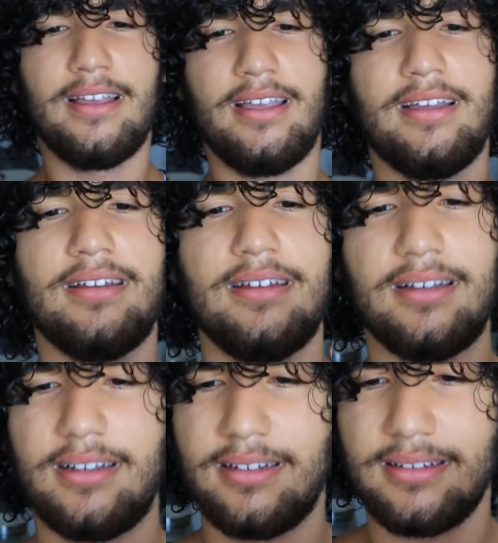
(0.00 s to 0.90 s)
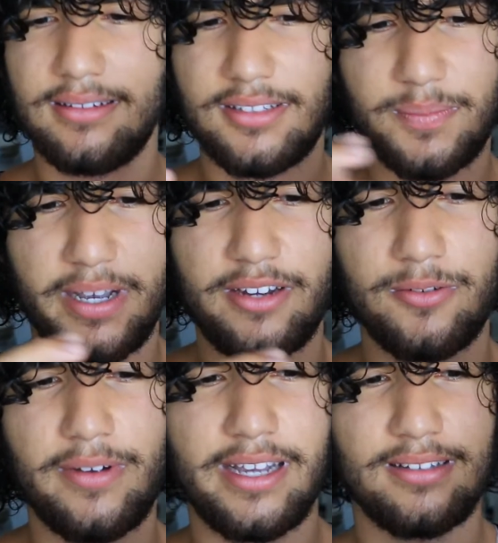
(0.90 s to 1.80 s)
and spine
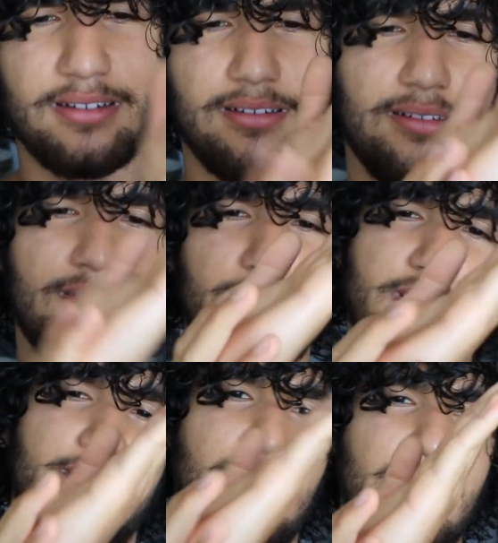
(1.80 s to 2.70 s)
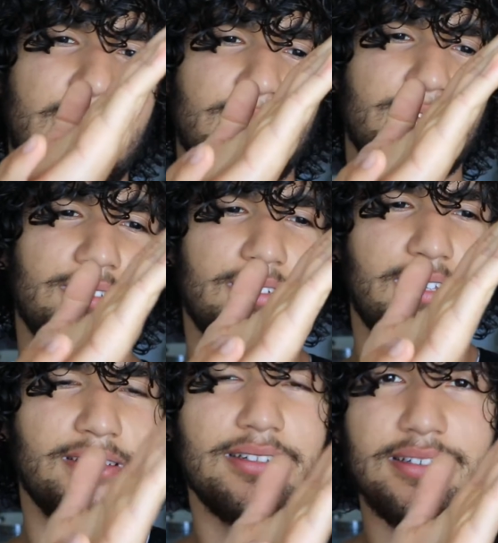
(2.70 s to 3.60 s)
erect on a little bit of an angle, so
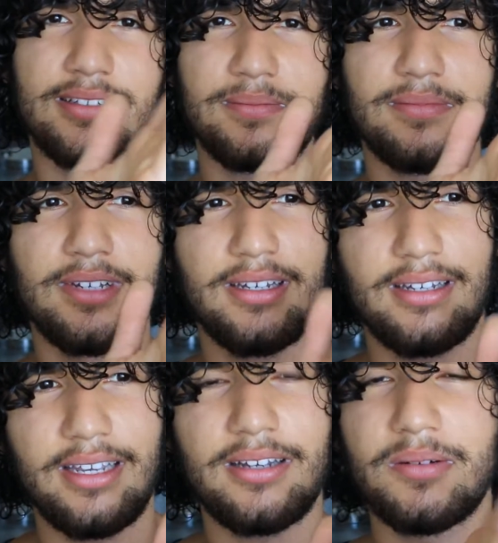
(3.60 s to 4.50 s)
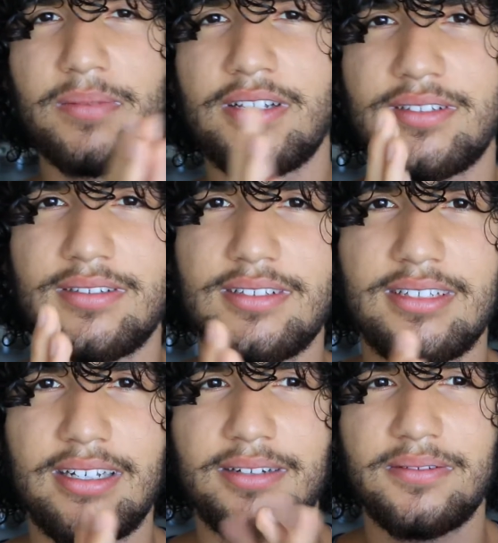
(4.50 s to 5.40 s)
that took some inner muscles
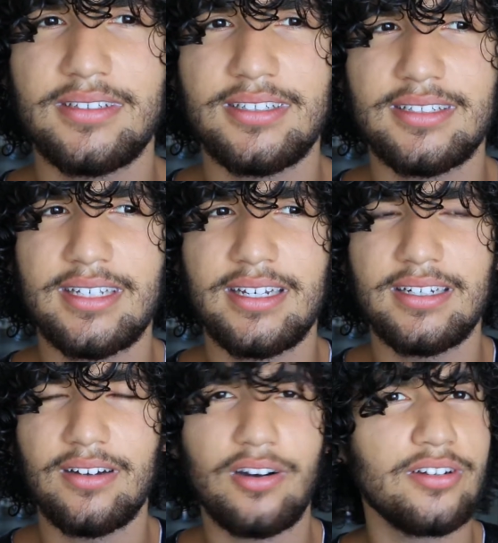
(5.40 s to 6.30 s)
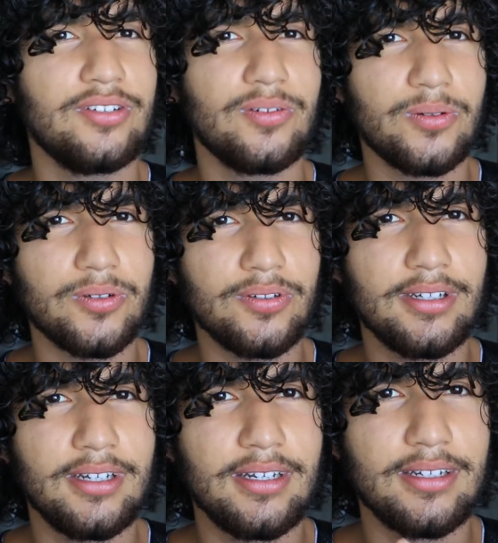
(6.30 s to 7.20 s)
and it was just getting hard to hold.
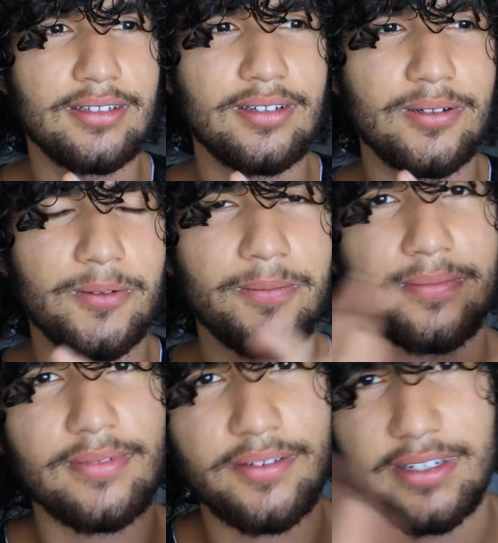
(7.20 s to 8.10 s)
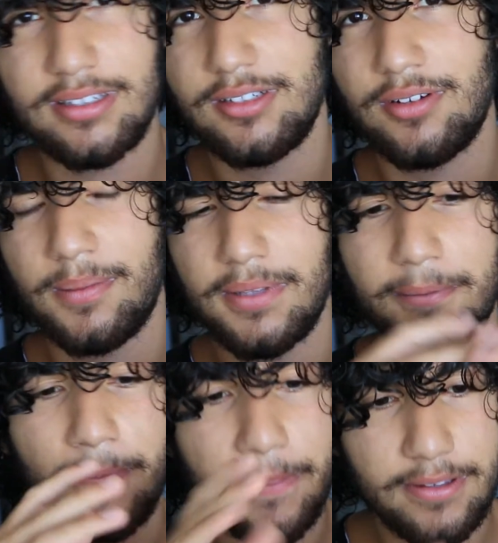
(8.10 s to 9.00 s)
So I eventually dropped in.
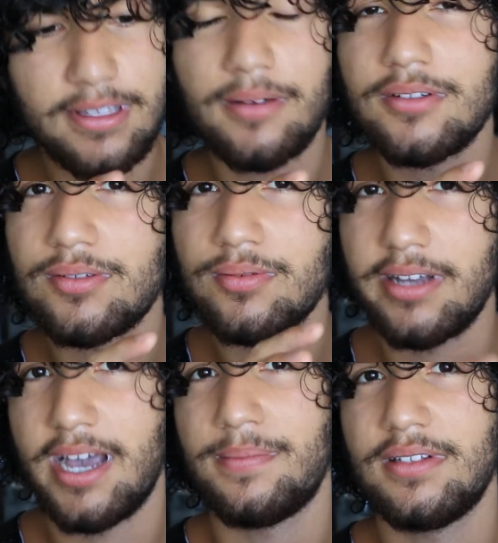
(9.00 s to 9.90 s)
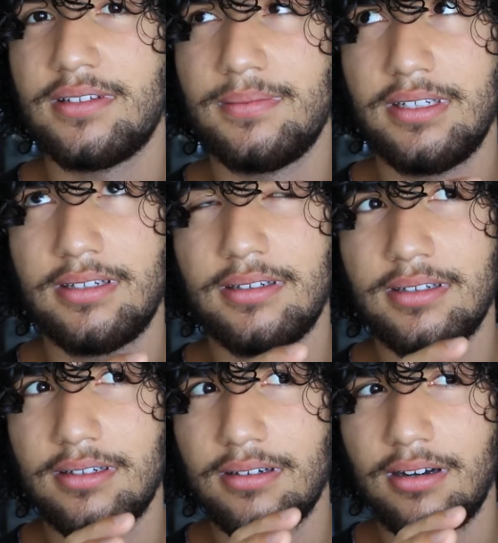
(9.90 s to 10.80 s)
So that was what happened to me
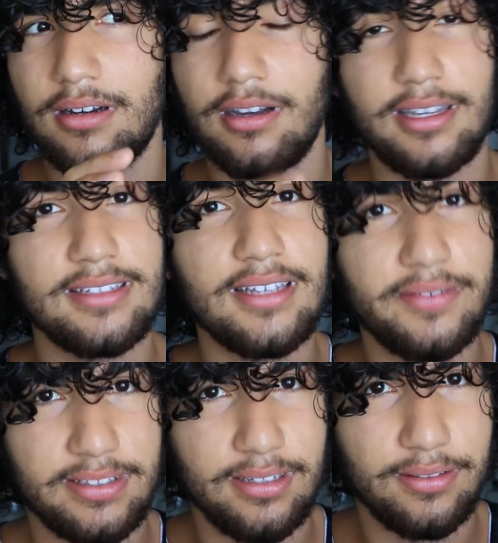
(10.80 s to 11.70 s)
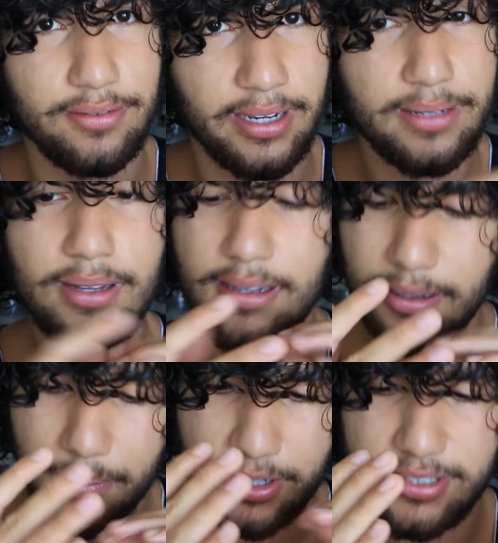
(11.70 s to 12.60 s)
on August 17th, right?
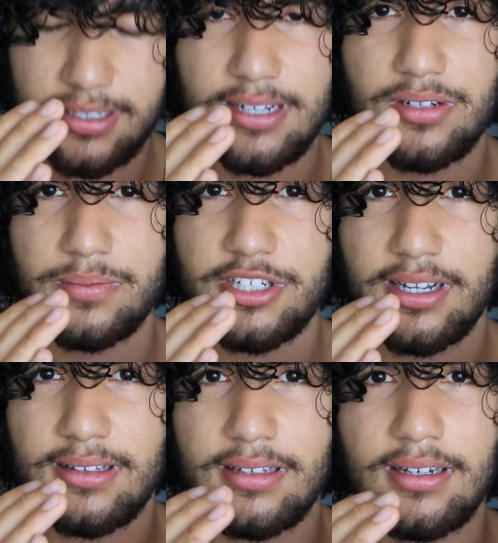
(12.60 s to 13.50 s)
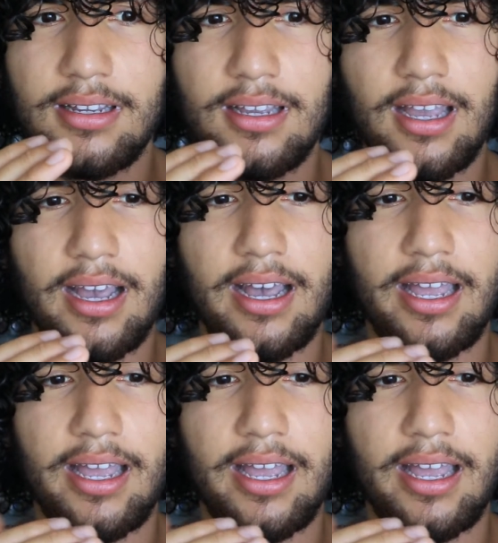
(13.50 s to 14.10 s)
Partially astral projected. I